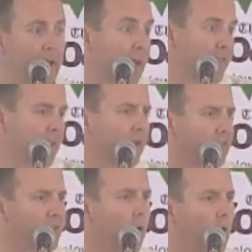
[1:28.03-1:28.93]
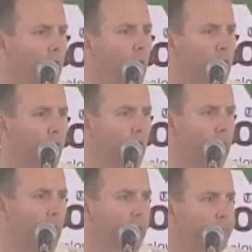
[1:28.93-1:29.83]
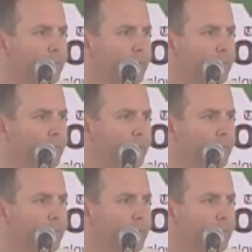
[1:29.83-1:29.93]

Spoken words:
I think they're still on the 1-yard line.